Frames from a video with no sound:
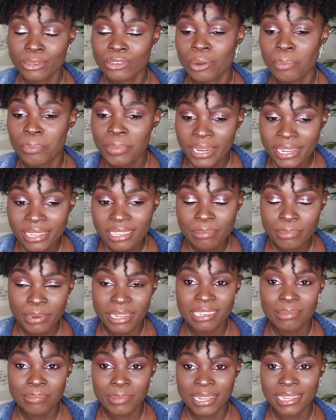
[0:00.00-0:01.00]
So please
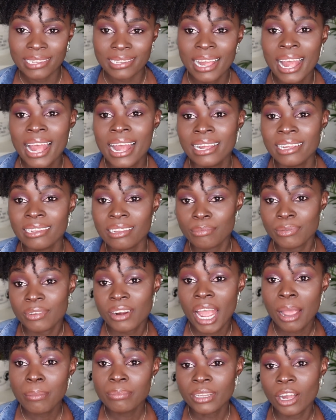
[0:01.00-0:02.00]

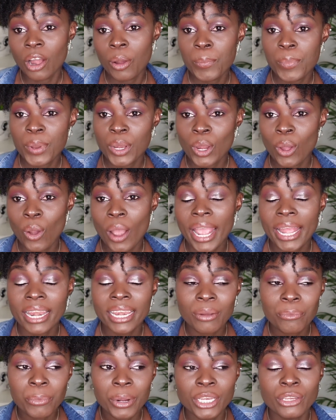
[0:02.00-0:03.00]
subscribe down below,
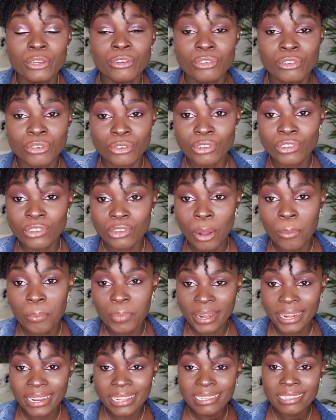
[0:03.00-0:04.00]
and when you do so,
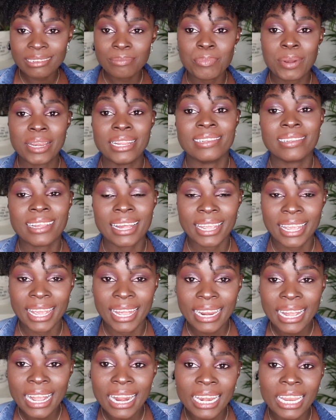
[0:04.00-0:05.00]
please
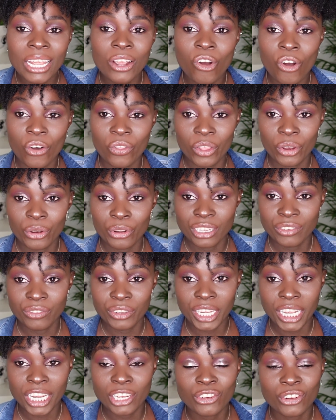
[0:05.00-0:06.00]
again click on the
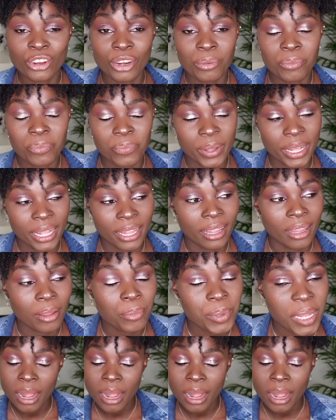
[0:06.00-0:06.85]
notification bell.